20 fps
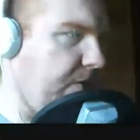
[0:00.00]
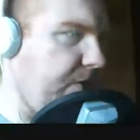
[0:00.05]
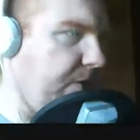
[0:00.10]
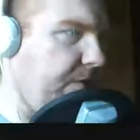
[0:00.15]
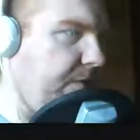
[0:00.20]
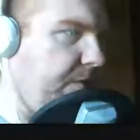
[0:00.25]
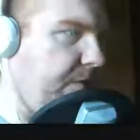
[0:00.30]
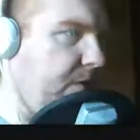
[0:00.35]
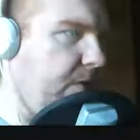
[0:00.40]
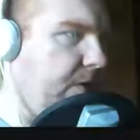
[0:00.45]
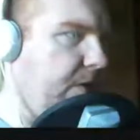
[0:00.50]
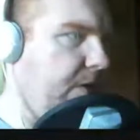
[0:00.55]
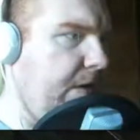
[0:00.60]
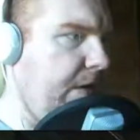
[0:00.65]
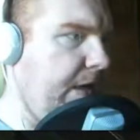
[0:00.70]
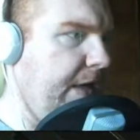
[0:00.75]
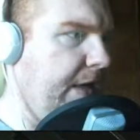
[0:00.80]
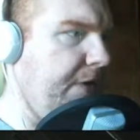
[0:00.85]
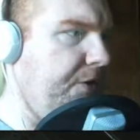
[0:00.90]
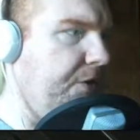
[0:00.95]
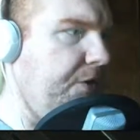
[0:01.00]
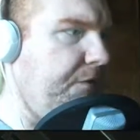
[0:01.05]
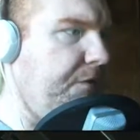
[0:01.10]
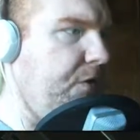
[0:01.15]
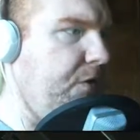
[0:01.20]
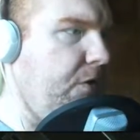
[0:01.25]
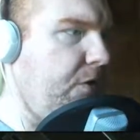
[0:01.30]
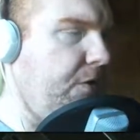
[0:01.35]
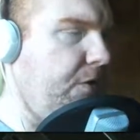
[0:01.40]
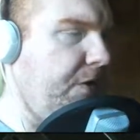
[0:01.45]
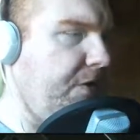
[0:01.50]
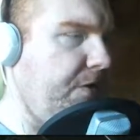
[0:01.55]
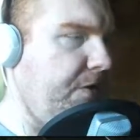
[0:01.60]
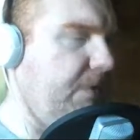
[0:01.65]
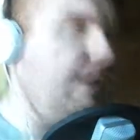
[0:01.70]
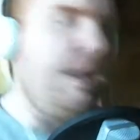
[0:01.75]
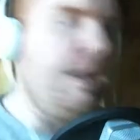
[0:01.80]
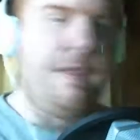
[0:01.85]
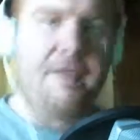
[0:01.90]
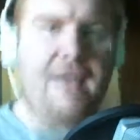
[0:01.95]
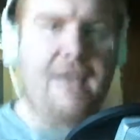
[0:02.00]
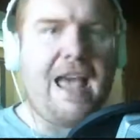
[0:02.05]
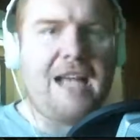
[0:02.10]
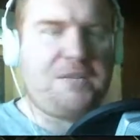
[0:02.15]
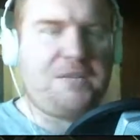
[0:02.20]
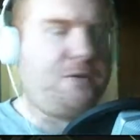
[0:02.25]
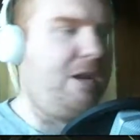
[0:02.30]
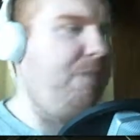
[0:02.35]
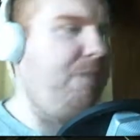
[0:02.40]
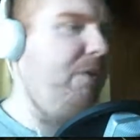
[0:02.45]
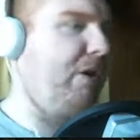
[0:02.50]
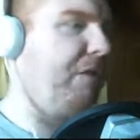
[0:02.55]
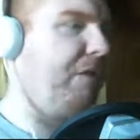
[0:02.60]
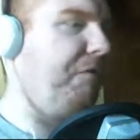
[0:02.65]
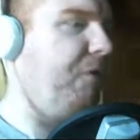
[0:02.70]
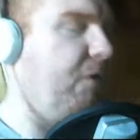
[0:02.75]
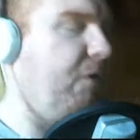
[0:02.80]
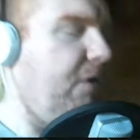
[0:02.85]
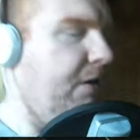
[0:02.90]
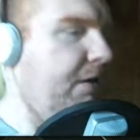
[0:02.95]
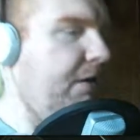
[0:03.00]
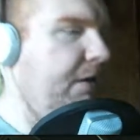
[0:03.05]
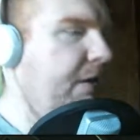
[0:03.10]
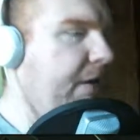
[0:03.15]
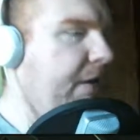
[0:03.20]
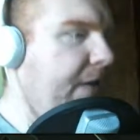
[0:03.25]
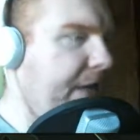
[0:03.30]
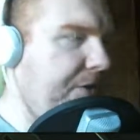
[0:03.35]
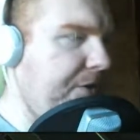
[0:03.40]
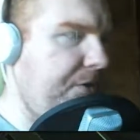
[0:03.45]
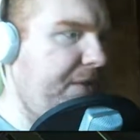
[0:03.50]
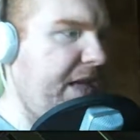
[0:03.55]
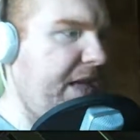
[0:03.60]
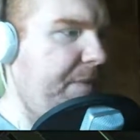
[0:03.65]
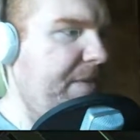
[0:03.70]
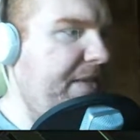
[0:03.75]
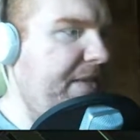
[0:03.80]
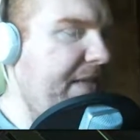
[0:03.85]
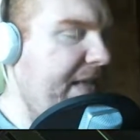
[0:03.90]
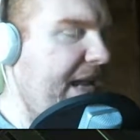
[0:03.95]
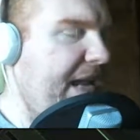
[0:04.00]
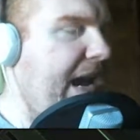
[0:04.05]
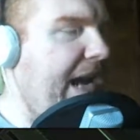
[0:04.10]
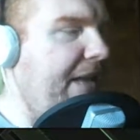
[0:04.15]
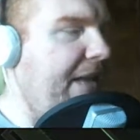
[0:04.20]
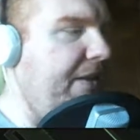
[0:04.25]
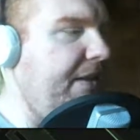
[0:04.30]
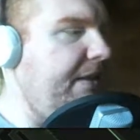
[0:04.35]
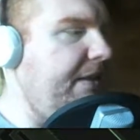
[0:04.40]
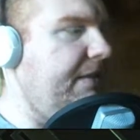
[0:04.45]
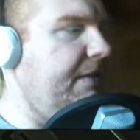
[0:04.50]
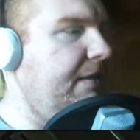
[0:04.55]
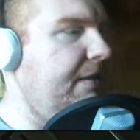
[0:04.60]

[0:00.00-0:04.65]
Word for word: looking for. Insert fuel crystal. That's what I'm looking for. This will take me to the island.